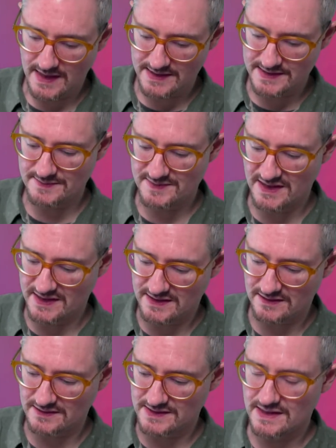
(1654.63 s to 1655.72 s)
and some
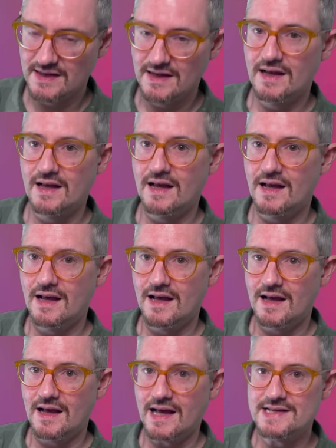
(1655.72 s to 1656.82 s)
titles,
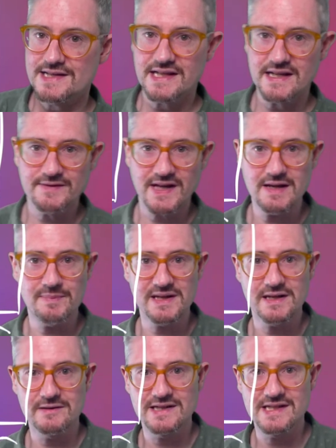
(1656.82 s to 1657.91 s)
instead of
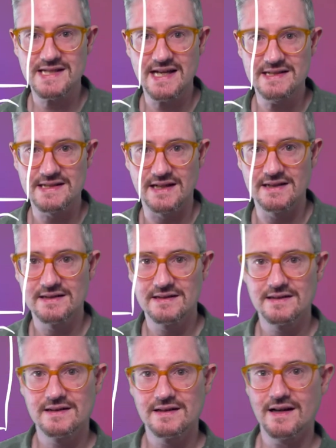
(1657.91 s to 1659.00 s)
keeping you in the center,
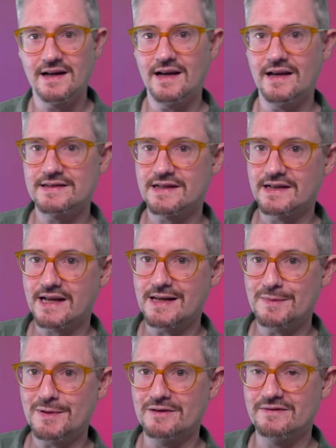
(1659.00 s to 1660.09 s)
it's going to
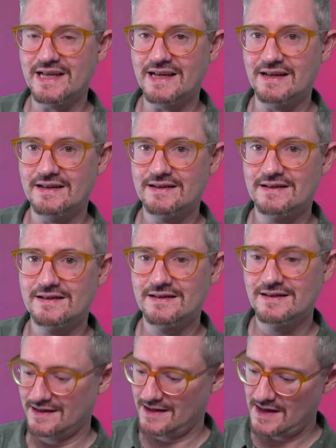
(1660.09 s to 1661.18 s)
keep you over here.
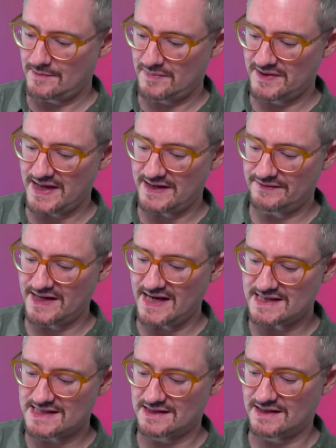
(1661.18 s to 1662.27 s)
But then if the
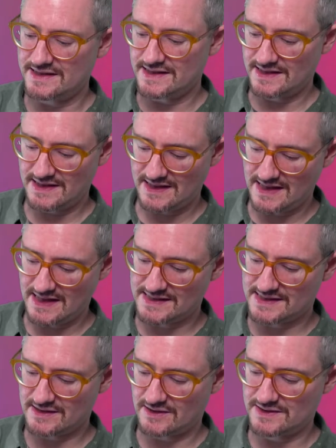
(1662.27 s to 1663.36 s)
next slide
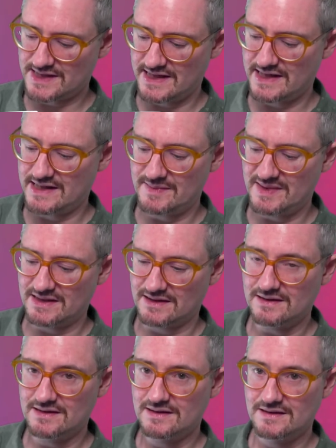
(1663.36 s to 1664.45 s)
has content in the
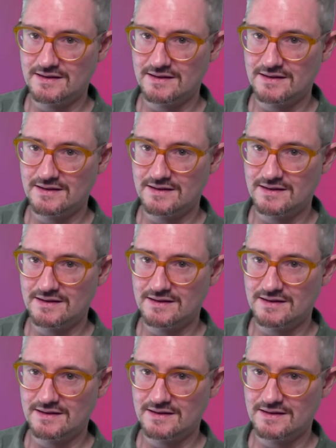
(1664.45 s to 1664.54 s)
middle,